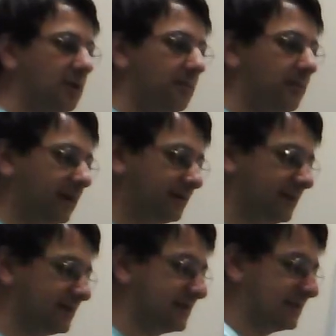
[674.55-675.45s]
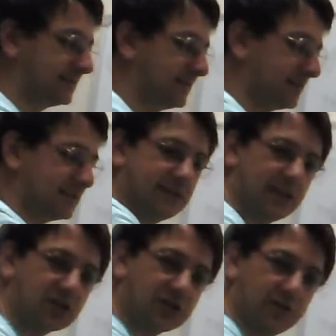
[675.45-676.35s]
make this
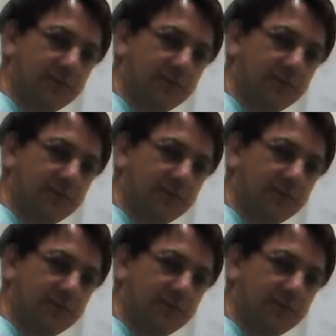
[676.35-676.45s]
distinction